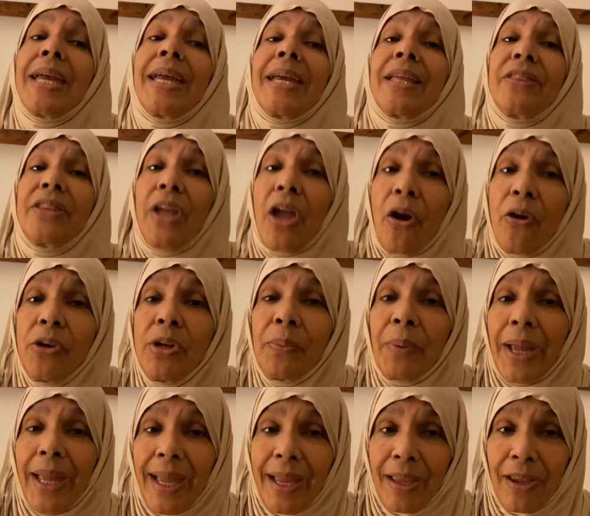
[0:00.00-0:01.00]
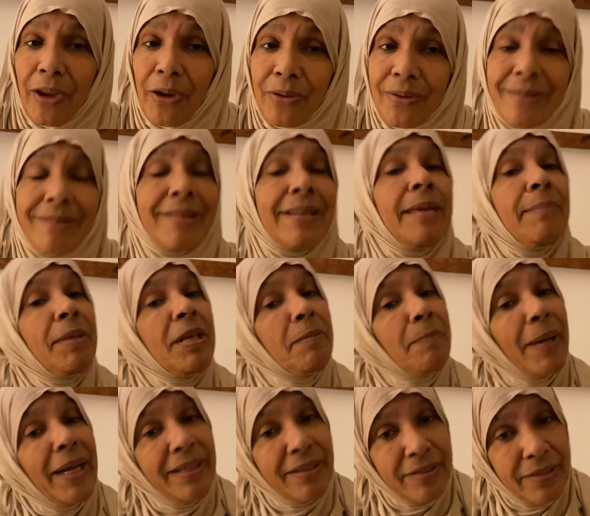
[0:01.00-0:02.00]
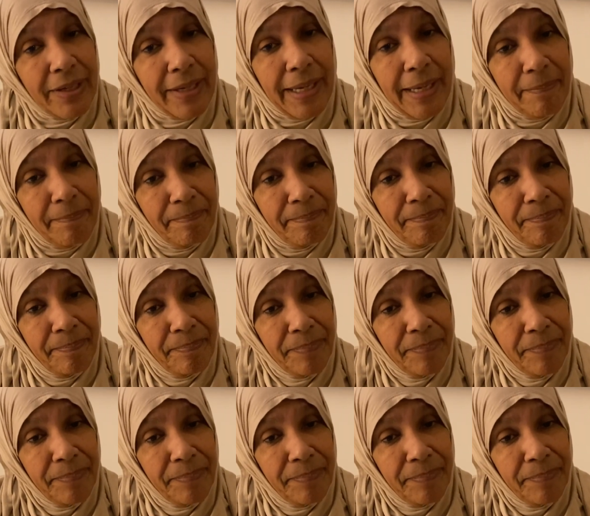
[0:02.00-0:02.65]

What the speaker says: the only way I can go to sleep is by sucking.